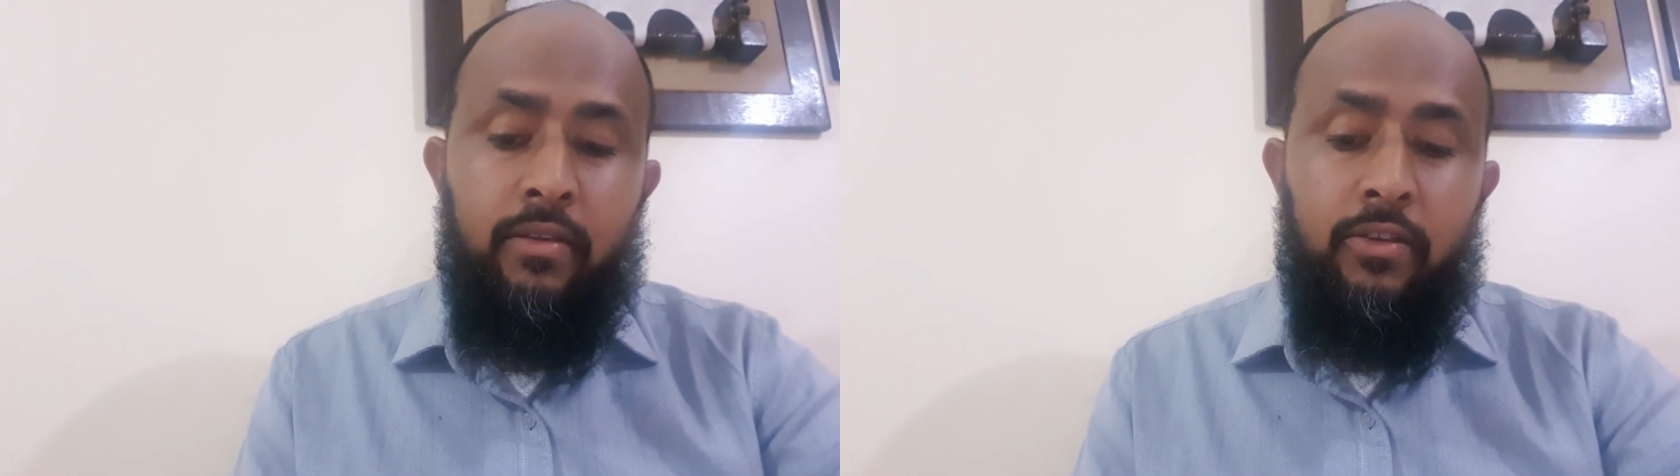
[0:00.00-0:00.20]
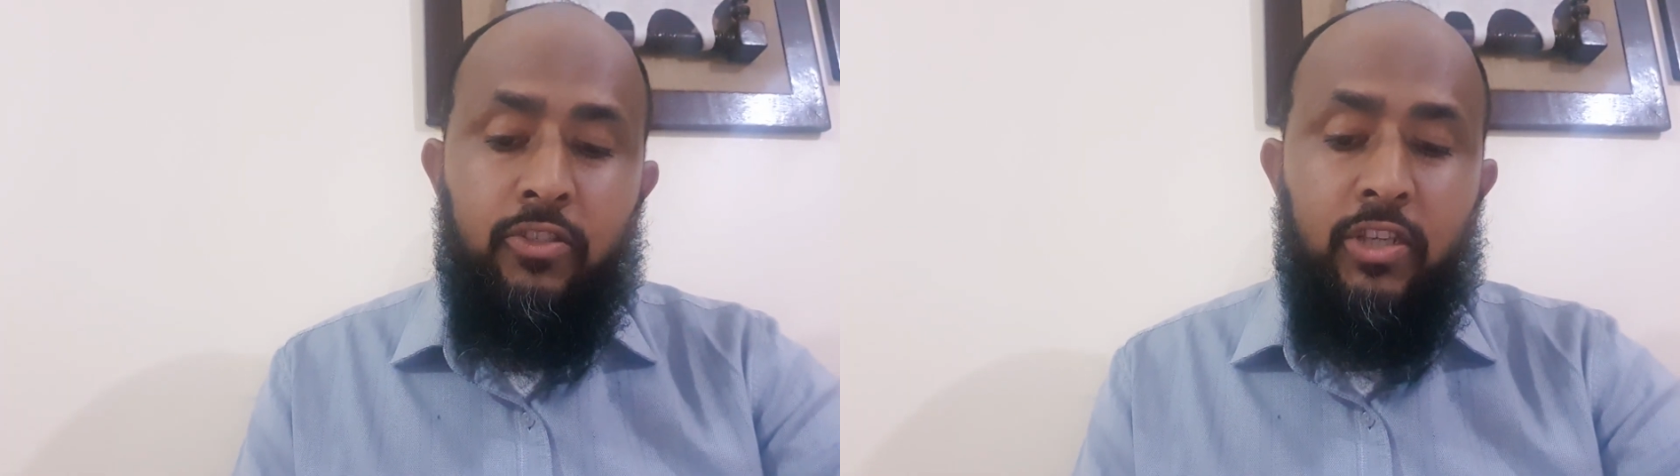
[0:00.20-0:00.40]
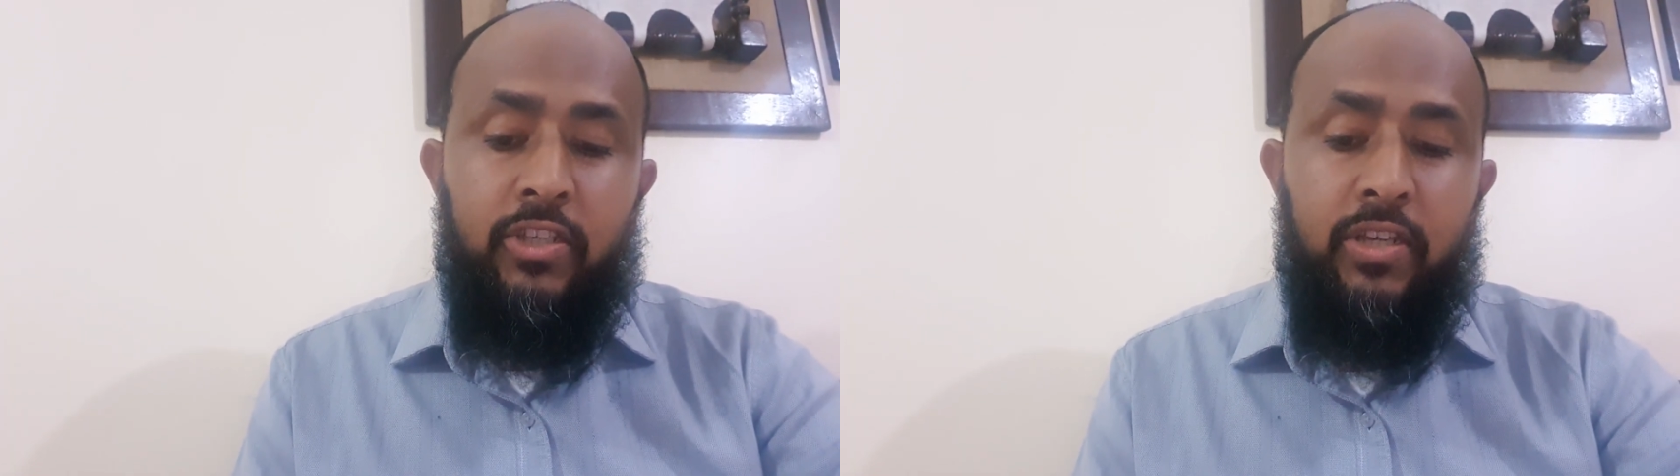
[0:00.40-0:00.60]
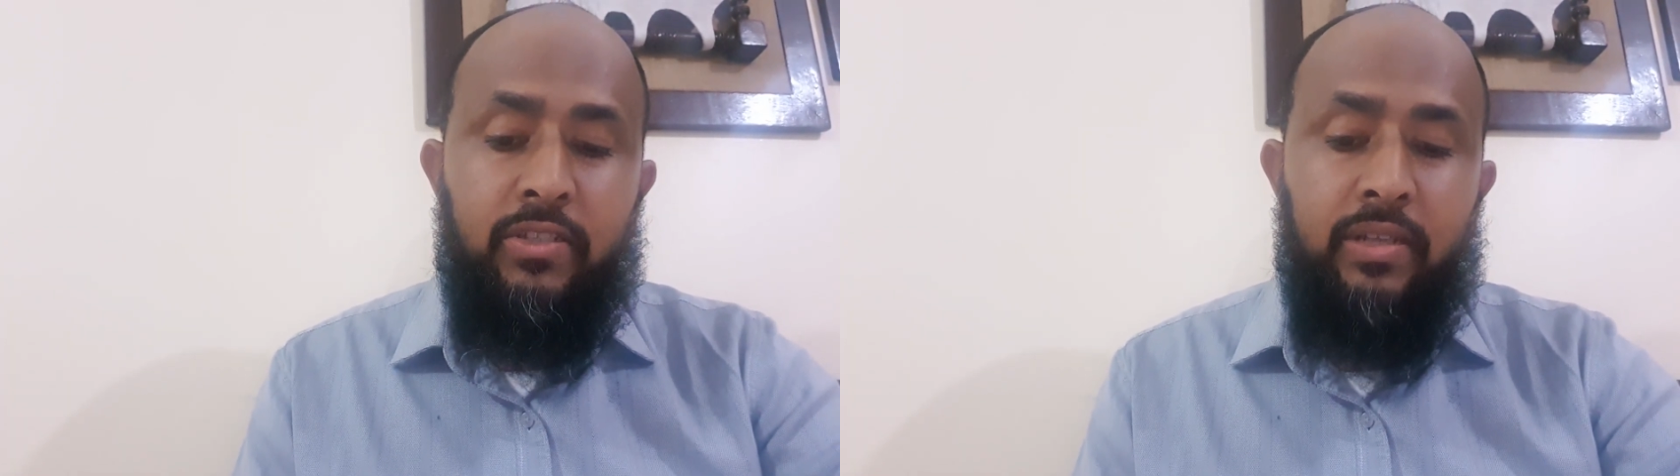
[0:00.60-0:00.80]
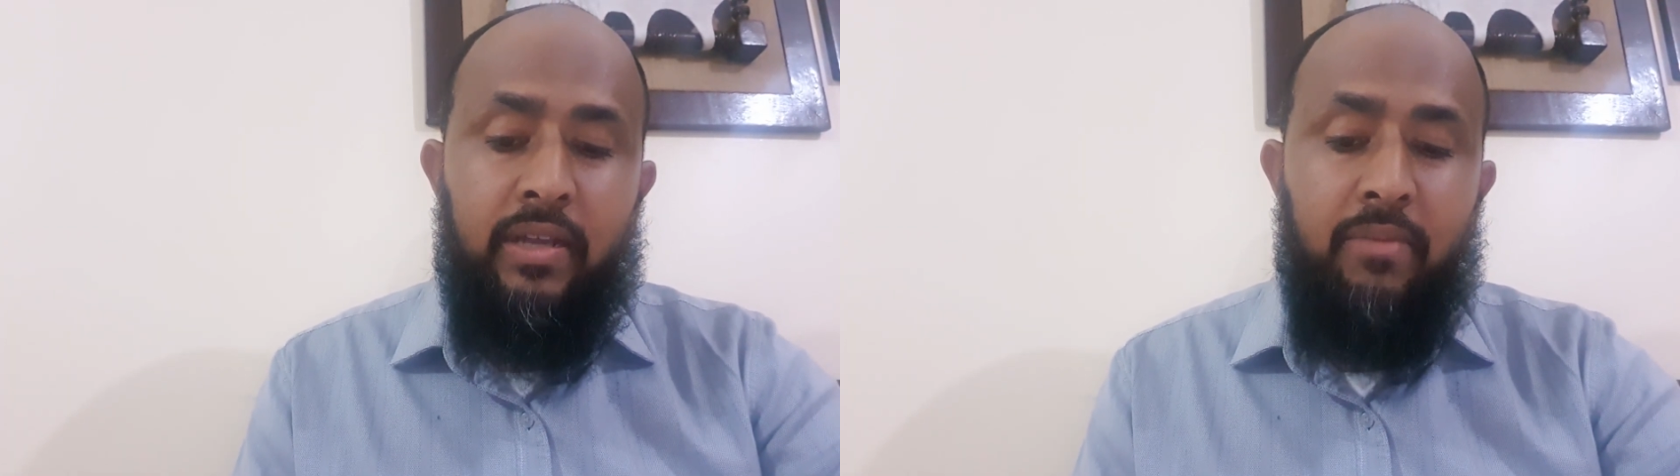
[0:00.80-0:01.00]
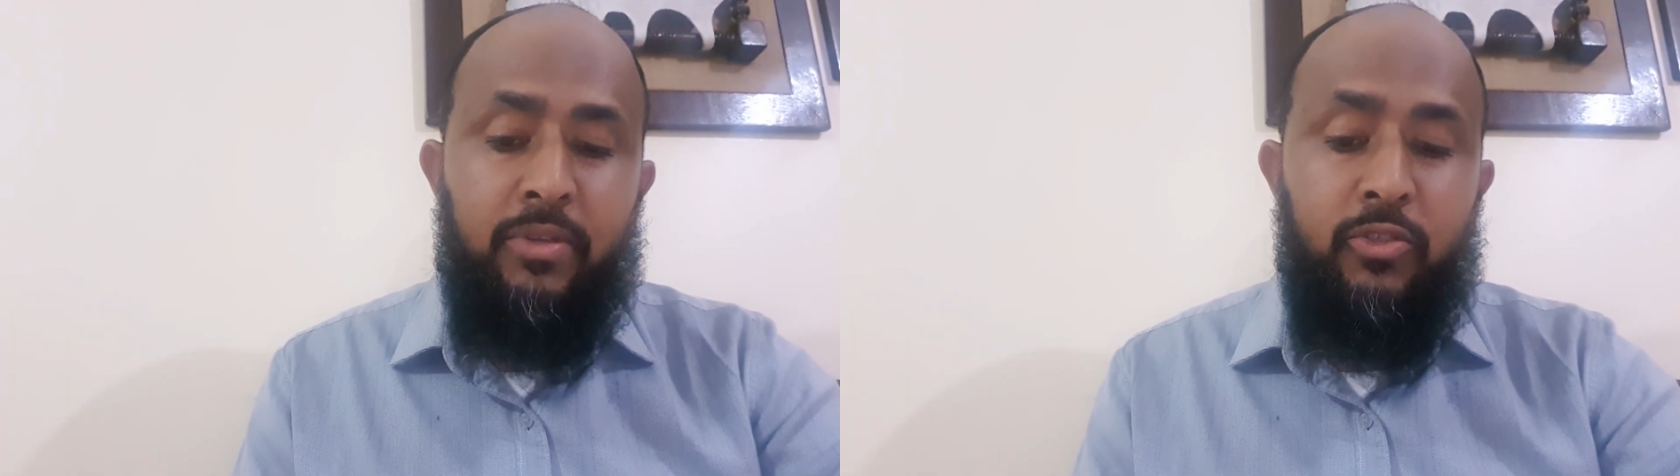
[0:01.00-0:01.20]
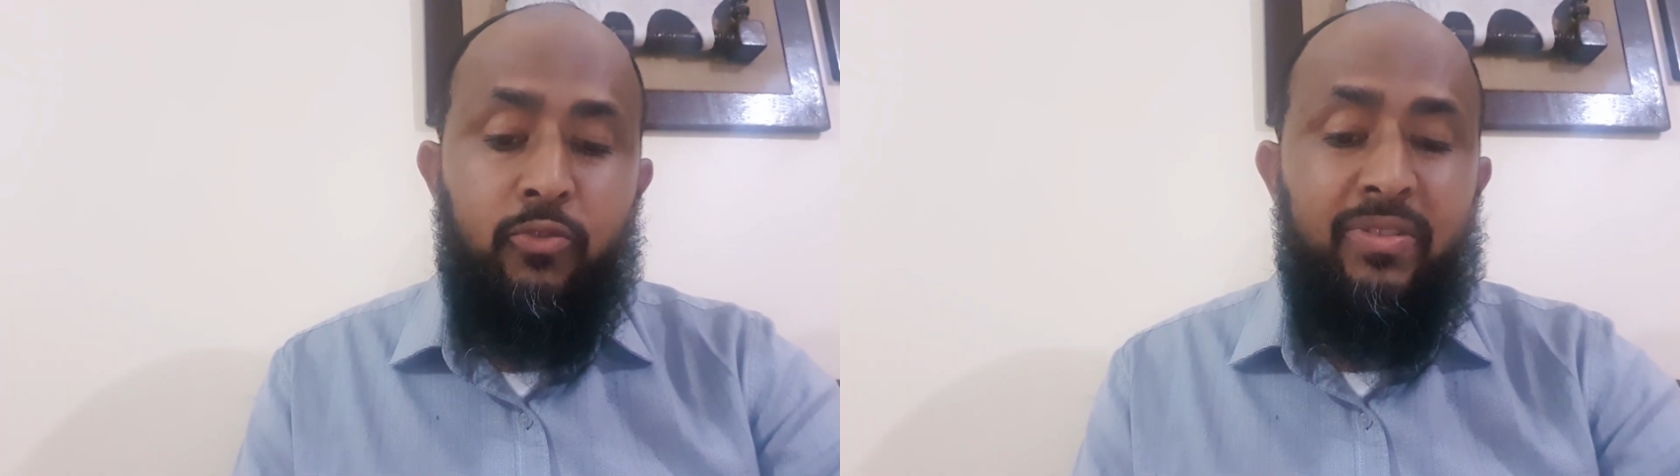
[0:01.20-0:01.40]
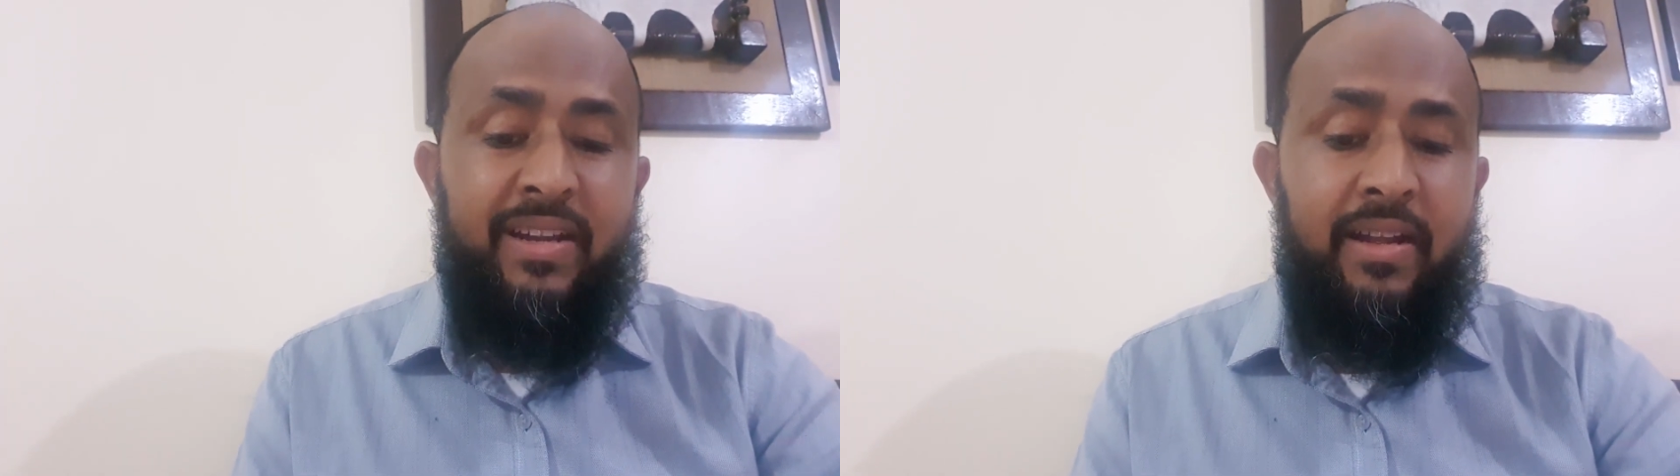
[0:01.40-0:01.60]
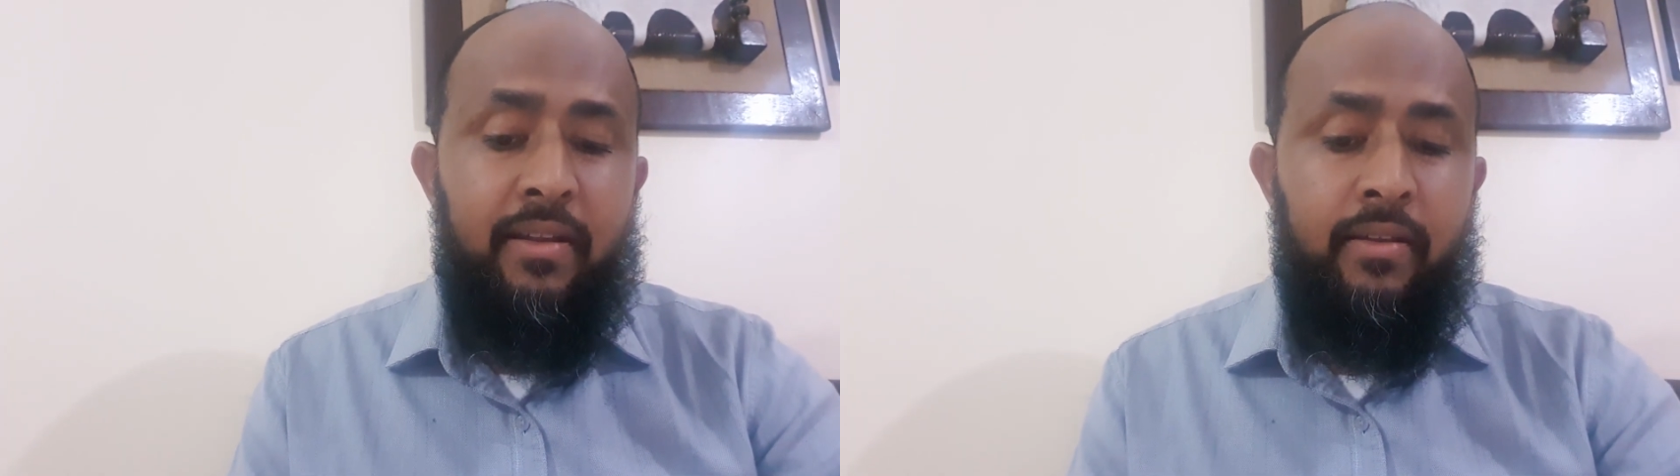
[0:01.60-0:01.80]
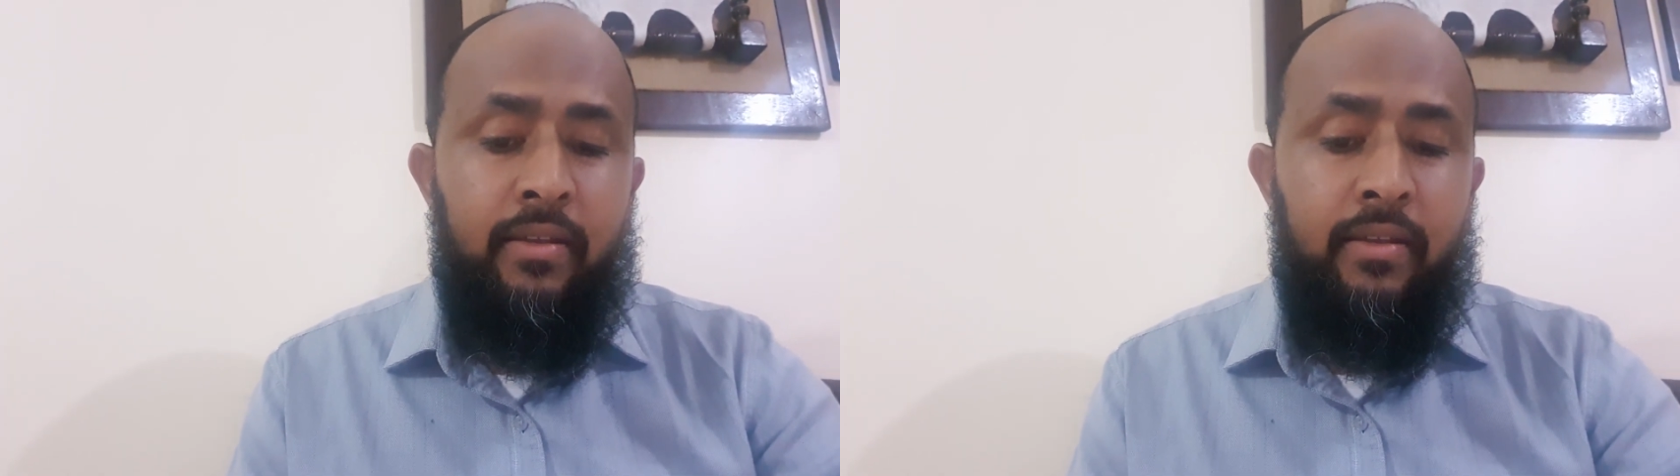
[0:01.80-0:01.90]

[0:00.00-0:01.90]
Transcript: such as the Kama Sutra